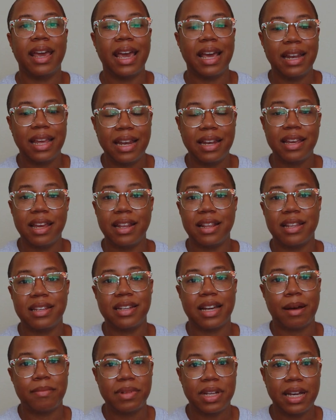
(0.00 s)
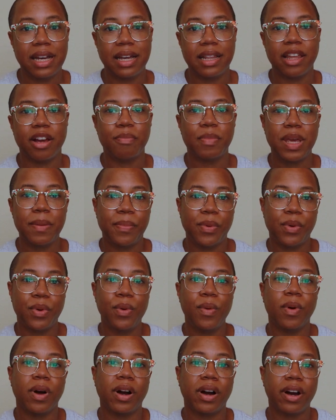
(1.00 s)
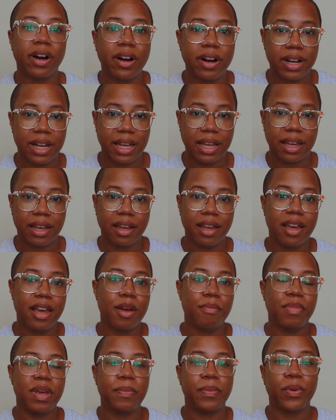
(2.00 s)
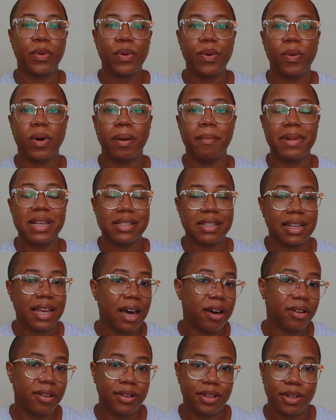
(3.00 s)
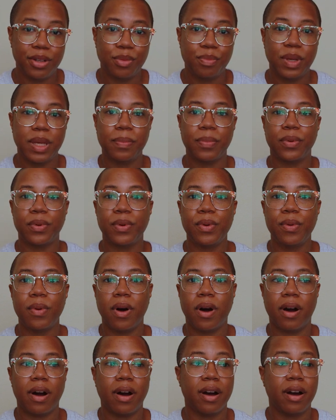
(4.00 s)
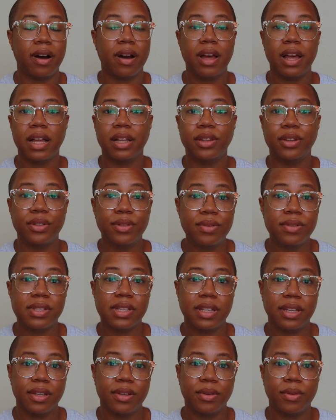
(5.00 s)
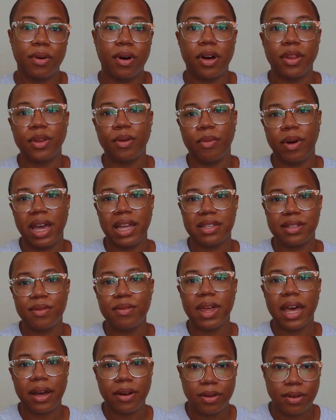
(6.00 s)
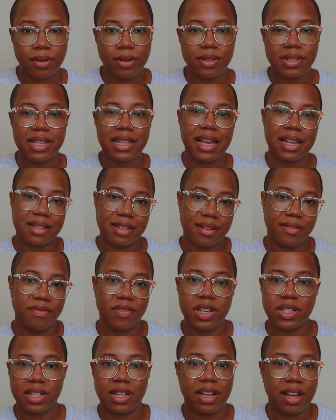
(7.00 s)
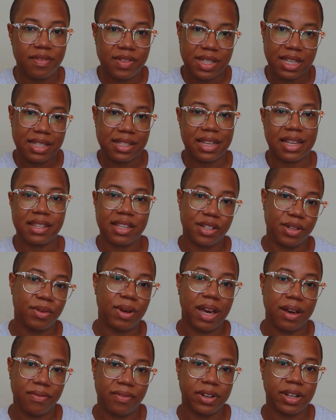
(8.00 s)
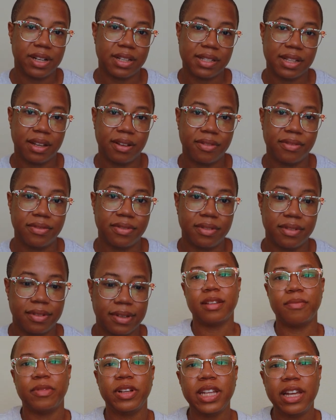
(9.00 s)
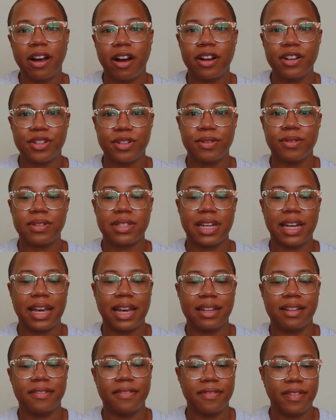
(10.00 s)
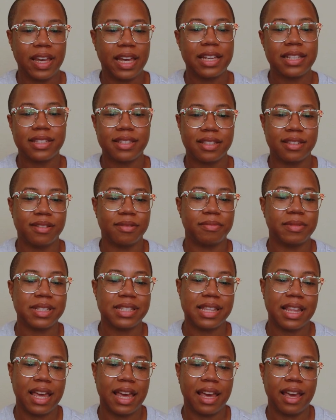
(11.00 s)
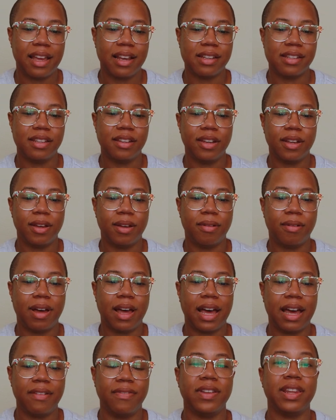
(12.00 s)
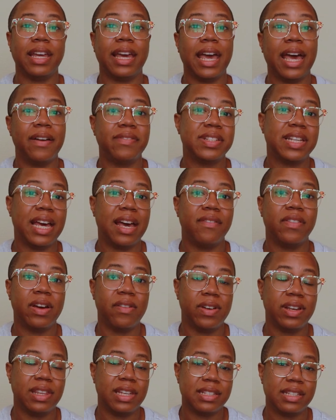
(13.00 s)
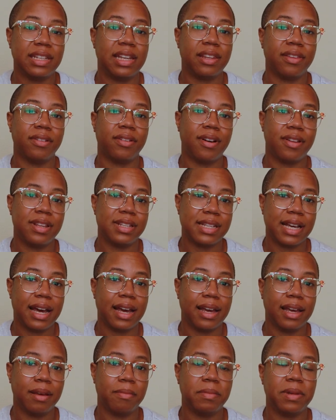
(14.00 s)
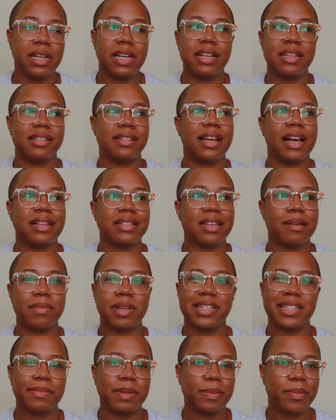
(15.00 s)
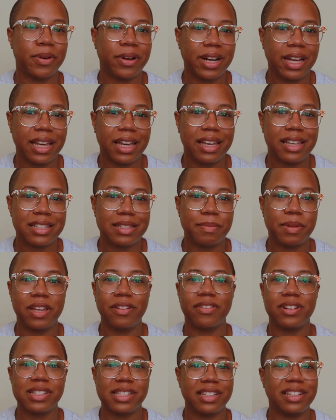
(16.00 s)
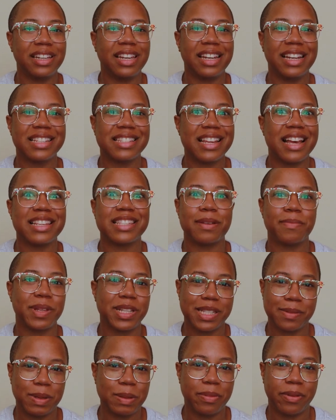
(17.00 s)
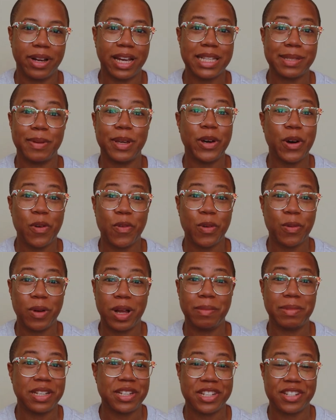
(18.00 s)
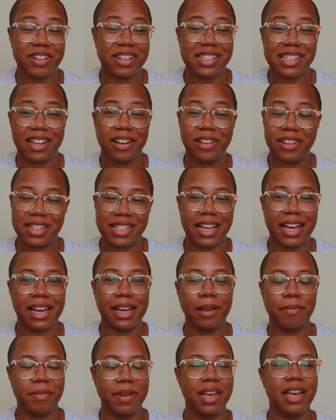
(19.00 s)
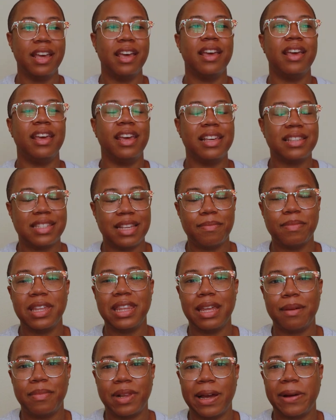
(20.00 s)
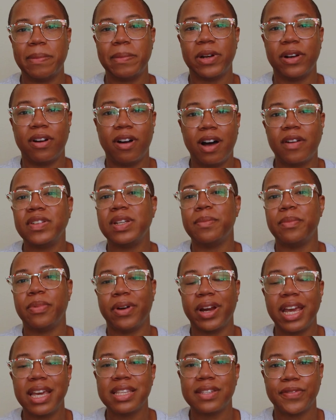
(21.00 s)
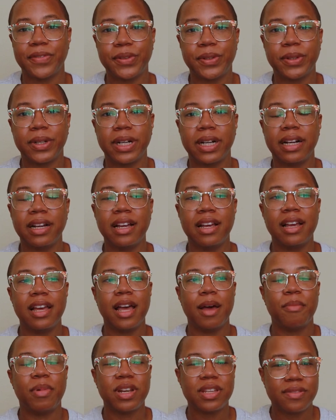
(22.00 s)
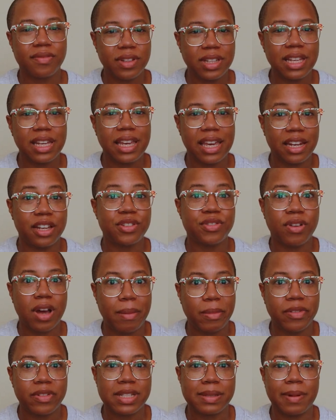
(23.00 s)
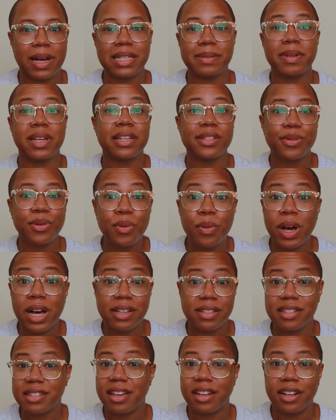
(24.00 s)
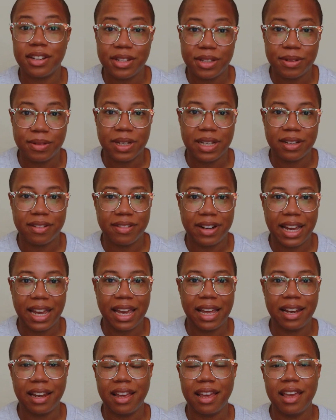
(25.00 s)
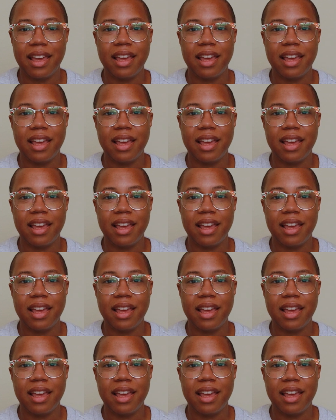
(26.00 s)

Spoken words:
And in getting the job done, there are people who are hurting, people who are missing out on you, people who are losing you on the way to that goal, to that vision of success that you have for yourself. Some really hard truths that I had to face was that, you know, I feel like I have to have everything together all the time. And it is not something to be praised. Being resilient is not something to be praised. Being overwhelmed and stressed out all the time is something that Black women are often praised for. But it's really, again, a trauma response, because who else is gonna do it, right?